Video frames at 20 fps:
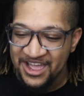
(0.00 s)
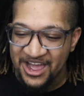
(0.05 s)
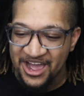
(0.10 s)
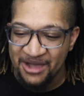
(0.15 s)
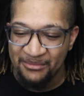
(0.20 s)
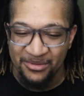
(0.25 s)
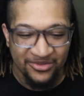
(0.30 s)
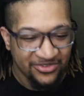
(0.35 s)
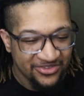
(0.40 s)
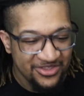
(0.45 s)

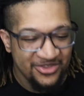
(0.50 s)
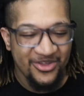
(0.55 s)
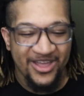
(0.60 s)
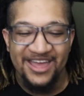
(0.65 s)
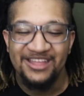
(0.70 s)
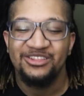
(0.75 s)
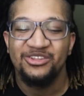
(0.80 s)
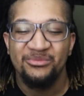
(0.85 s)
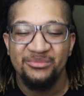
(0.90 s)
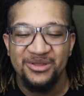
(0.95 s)
I see you had
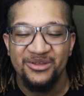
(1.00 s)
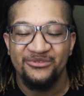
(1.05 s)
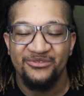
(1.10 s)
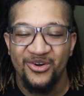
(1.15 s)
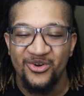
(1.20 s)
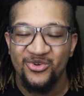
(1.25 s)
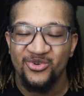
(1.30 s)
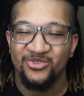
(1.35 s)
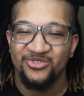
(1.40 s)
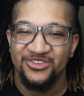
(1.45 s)
a little bit of
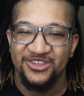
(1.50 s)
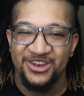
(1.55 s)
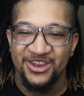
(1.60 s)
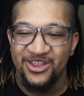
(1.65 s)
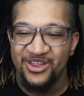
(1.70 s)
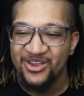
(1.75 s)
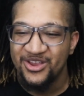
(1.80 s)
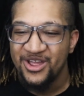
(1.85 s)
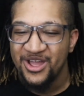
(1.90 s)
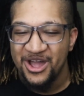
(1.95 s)
vocals in
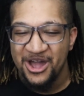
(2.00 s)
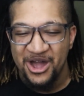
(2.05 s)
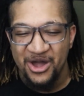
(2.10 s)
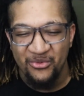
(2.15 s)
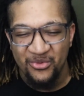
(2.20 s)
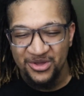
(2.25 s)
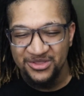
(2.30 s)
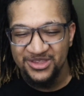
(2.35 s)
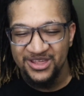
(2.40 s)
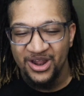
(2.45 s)
there.
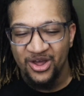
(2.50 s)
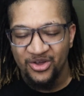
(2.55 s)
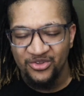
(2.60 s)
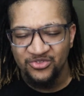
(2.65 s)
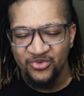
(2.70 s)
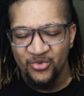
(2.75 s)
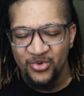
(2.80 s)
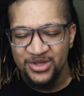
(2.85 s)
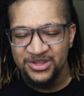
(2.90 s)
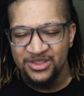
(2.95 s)
One thing I
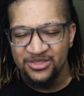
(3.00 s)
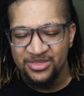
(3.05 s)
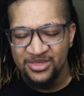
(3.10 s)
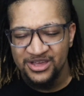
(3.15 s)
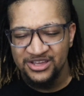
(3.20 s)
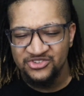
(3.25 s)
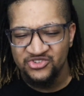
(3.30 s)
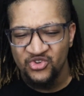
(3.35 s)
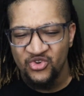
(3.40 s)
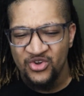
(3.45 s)
also wanted to
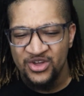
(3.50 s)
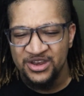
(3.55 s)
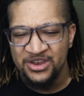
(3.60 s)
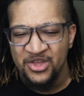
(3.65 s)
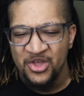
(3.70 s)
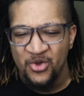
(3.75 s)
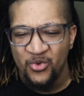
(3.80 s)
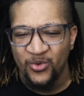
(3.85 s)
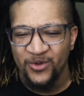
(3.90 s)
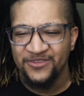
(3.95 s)
touch on
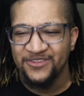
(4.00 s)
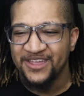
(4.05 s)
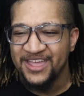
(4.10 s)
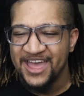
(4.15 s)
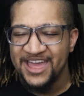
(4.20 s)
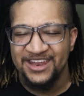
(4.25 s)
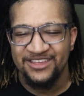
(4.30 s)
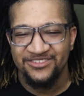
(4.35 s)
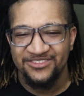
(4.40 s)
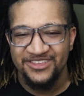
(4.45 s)
was the
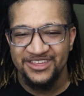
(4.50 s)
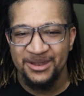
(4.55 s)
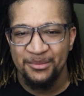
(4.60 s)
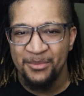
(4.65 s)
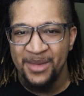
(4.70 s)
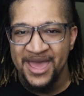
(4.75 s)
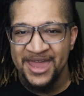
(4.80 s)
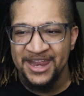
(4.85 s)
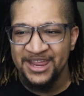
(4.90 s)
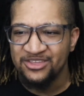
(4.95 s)
kind of
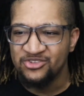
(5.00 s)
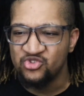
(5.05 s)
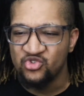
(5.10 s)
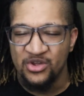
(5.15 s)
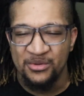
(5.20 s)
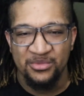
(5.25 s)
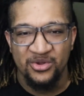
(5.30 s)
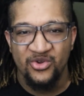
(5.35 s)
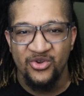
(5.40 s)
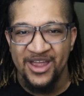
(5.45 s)
cinematic
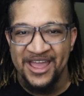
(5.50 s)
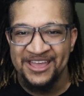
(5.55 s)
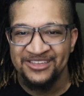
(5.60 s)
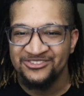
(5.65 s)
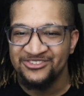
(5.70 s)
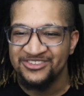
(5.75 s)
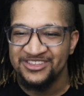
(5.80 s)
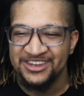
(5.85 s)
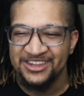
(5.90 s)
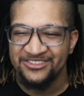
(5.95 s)
drum
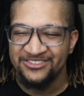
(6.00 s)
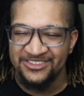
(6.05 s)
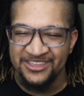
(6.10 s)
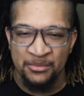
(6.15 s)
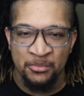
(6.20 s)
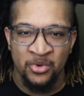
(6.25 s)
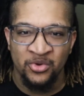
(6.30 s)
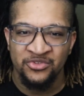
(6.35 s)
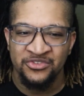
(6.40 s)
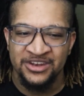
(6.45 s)
crashes and the
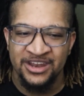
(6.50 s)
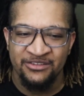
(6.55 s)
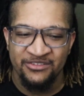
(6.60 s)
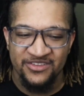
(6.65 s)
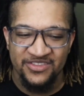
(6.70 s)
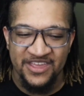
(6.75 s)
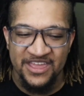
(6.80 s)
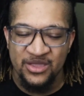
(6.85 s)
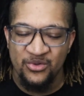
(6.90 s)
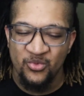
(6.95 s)
cymbals and
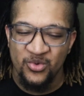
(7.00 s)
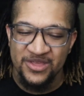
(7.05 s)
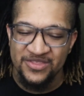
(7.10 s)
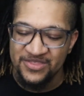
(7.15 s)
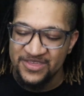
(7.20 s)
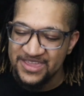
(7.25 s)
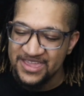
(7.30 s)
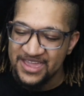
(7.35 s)
everything when